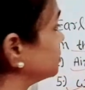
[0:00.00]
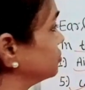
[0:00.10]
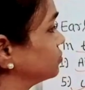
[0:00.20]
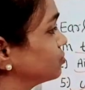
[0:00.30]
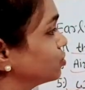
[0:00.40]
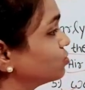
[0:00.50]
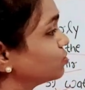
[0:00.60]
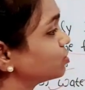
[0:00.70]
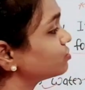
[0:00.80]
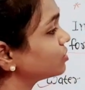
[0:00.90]
the form
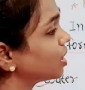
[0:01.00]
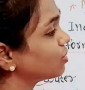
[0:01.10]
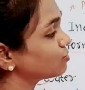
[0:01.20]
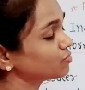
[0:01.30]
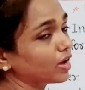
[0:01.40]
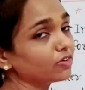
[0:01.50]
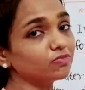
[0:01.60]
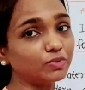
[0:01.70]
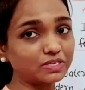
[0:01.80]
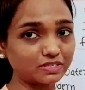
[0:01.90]
of 5
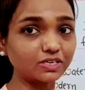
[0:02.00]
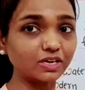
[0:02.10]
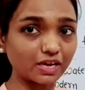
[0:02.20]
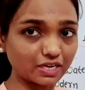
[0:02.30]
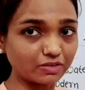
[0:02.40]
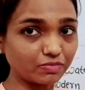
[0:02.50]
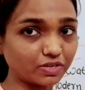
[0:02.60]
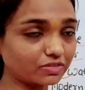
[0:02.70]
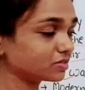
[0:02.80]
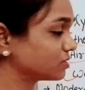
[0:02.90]
basic
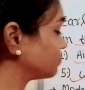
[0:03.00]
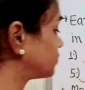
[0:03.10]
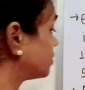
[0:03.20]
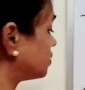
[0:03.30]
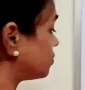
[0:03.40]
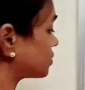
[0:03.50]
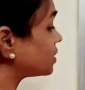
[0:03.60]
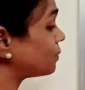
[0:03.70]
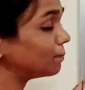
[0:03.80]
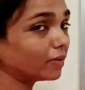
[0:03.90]
elements, okay.
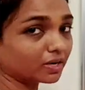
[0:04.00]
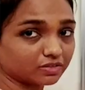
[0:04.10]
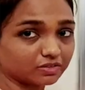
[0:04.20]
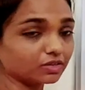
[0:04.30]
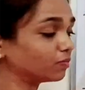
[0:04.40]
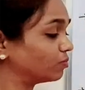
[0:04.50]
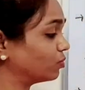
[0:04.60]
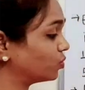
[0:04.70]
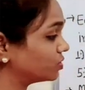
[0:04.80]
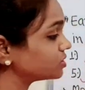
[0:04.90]
But
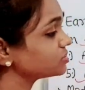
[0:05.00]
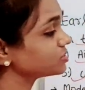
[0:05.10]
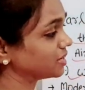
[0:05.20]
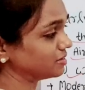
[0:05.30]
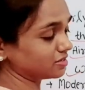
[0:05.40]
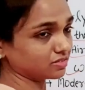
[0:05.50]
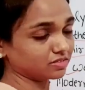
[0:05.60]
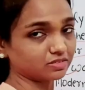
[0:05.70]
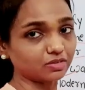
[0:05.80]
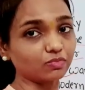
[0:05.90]
modern
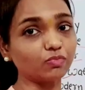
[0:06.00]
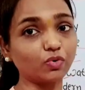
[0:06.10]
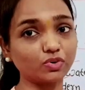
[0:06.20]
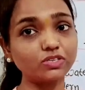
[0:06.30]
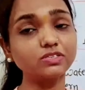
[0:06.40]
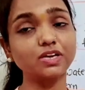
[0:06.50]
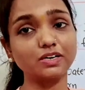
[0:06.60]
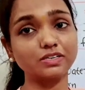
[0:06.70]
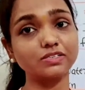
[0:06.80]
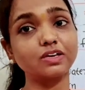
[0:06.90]

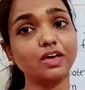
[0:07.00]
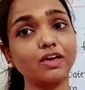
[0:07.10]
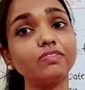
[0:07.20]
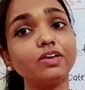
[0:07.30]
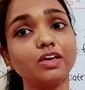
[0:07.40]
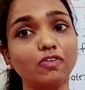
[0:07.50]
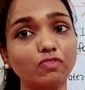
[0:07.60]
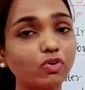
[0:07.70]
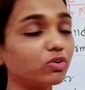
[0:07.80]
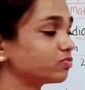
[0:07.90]
scientists have
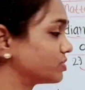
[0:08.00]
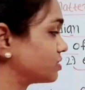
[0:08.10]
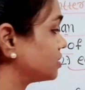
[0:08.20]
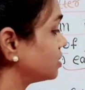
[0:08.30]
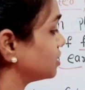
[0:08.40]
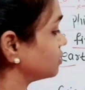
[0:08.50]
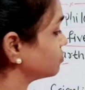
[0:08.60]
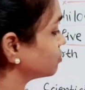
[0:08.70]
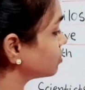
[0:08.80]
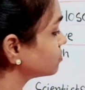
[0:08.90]
evolved.
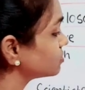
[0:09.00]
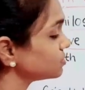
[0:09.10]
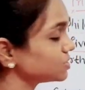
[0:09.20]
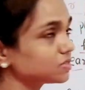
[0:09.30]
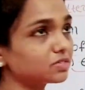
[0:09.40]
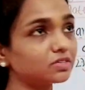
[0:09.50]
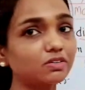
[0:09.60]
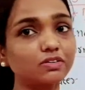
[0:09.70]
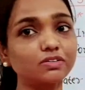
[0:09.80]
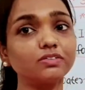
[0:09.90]
Evolve means
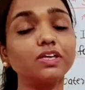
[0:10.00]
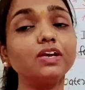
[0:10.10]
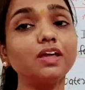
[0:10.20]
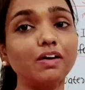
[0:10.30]
they